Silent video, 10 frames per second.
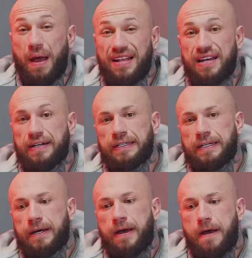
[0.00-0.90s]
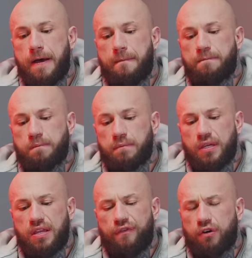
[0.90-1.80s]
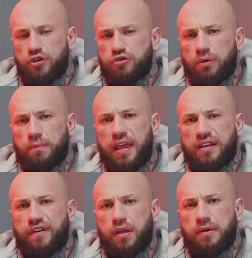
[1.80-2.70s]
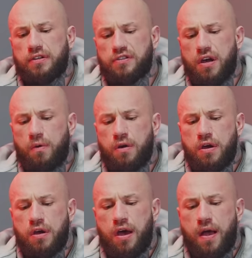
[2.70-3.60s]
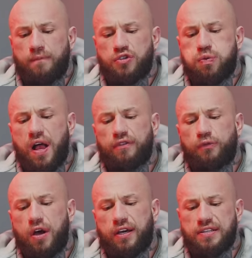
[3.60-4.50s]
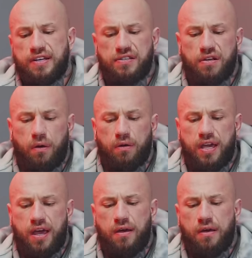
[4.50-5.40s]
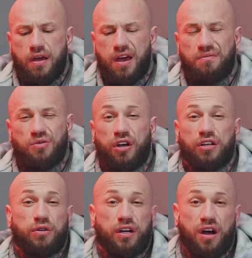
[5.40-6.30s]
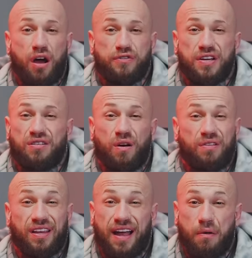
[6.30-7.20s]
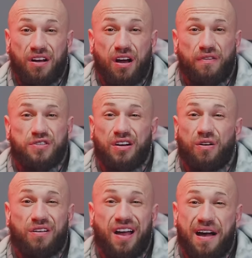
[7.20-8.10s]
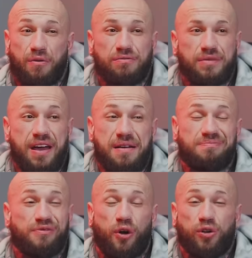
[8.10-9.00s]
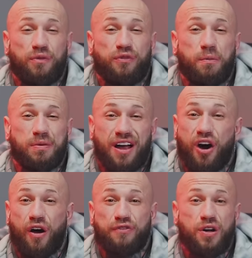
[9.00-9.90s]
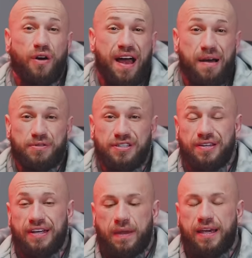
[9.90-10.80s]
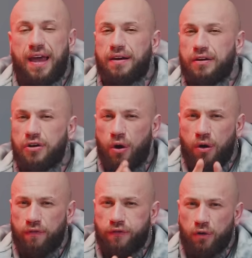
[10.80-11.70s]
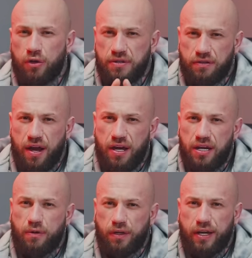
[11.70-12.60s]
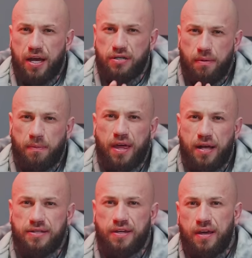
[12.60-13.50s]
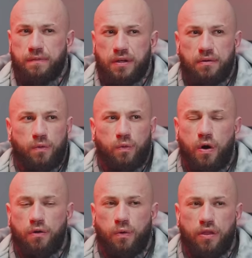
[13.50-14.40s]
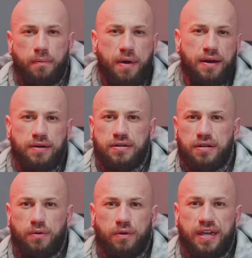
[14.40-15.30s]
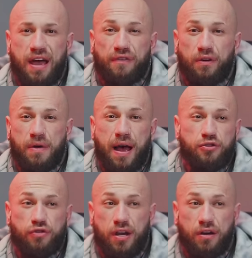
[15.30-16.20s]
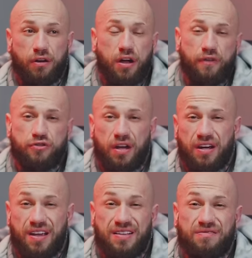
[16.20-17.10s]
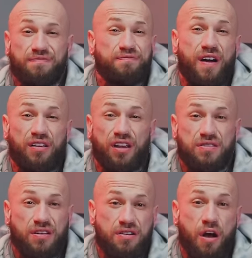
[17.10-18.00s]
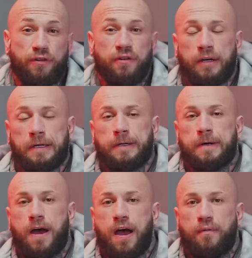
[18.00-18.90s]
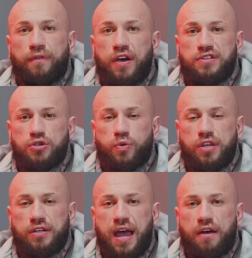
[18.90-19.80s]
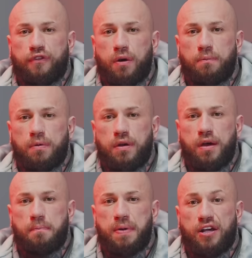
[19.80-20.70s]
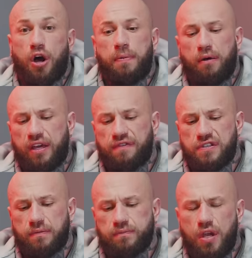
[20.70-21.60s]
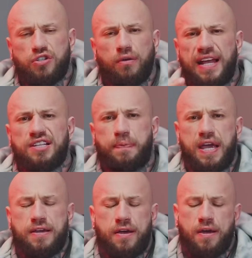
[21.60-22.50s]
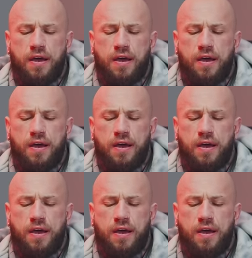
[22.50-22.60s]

better. Um, never really struggled with my leg development. So um, 12 working sets total here, uh, not including calves. I don't really count calves. I don't count um, volume from calves or abs. Again, not all volume is created equal, guys. Remember that. What, what demand you will get from ab training or calf training, it's very little to none uh, versus what you'll get from uh, big compound lifts. So legs B.